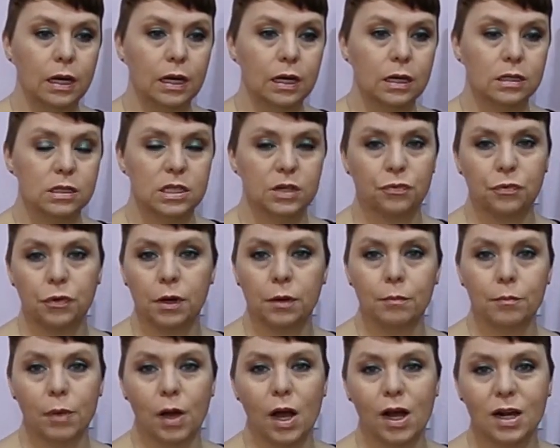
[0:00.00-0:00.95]
different
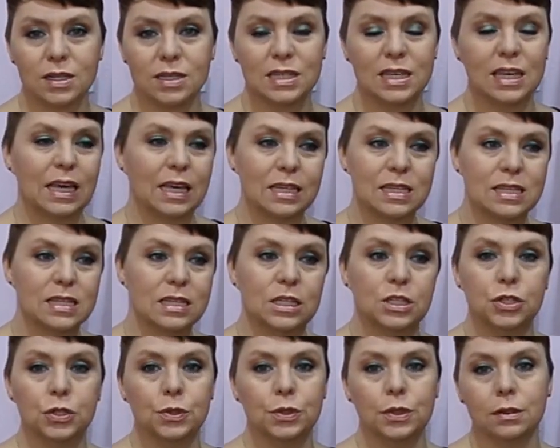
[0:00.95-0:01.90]
box kits that
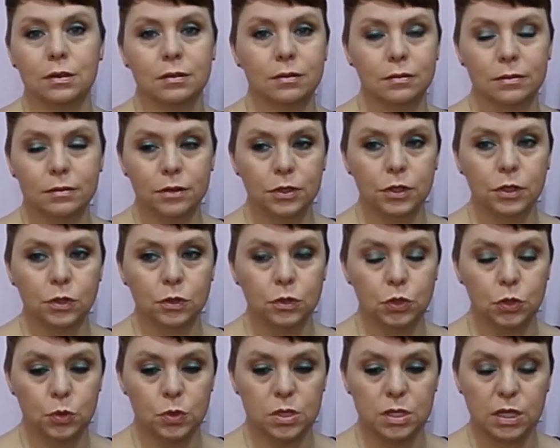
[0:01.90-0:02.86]
you can, you know,
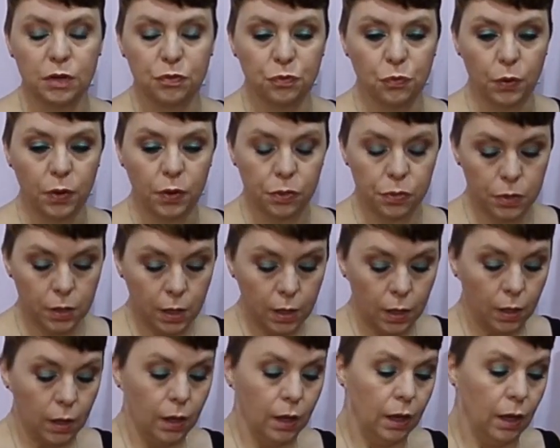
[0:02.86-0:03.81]
do stuff with.
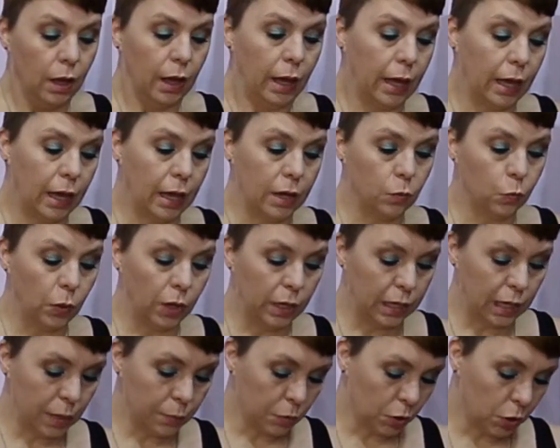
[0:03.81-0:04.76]
And we
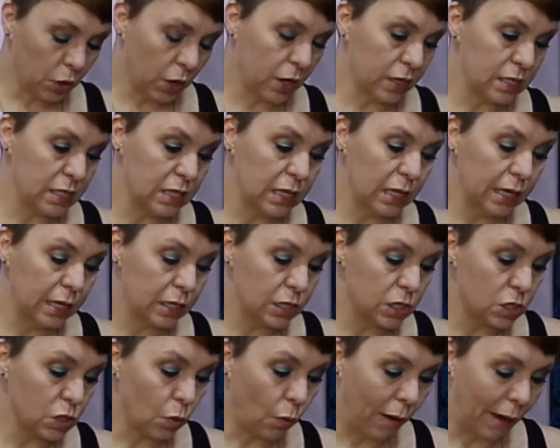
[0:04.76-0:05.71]
came across these,
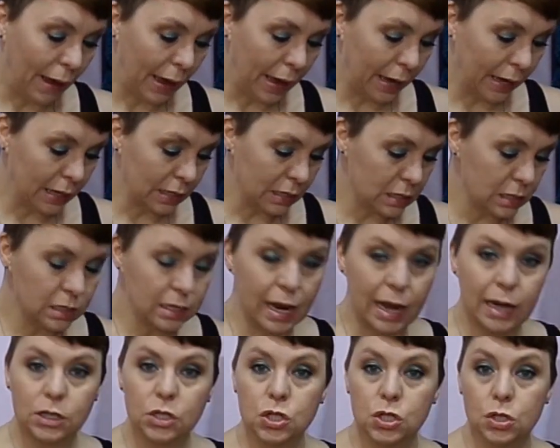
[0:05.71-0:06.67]
so I
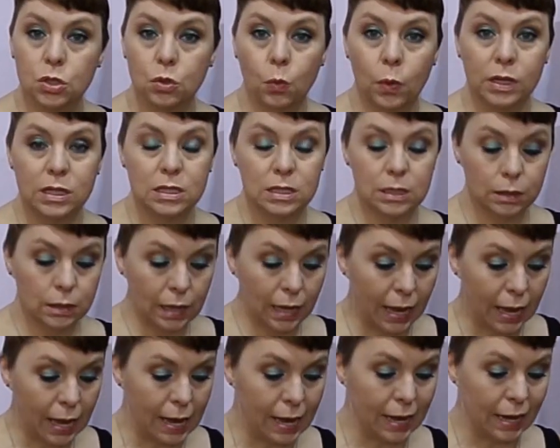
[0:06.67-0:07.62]
snatched the ones that they
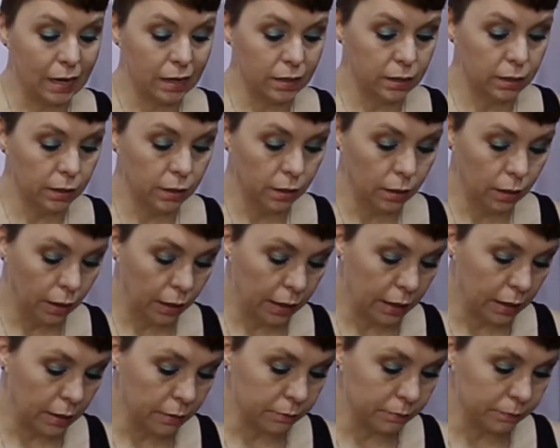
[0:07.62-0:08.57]
had, at